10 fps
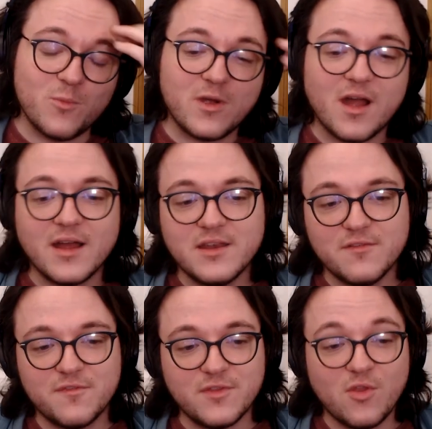were
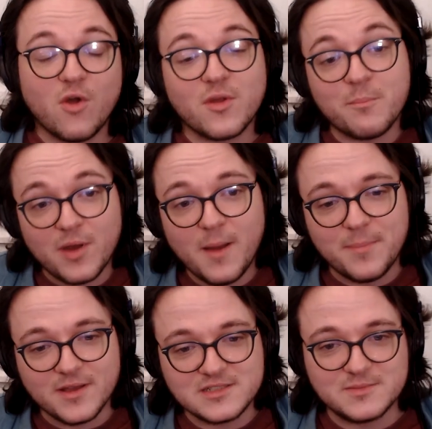kind of not on
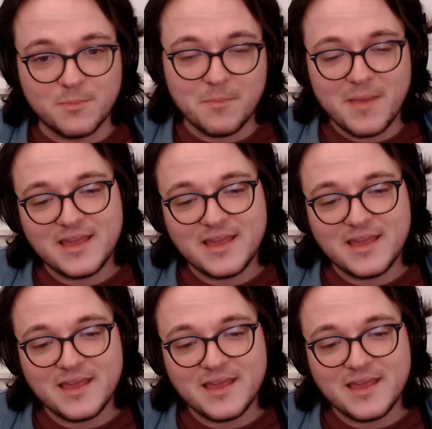purpose,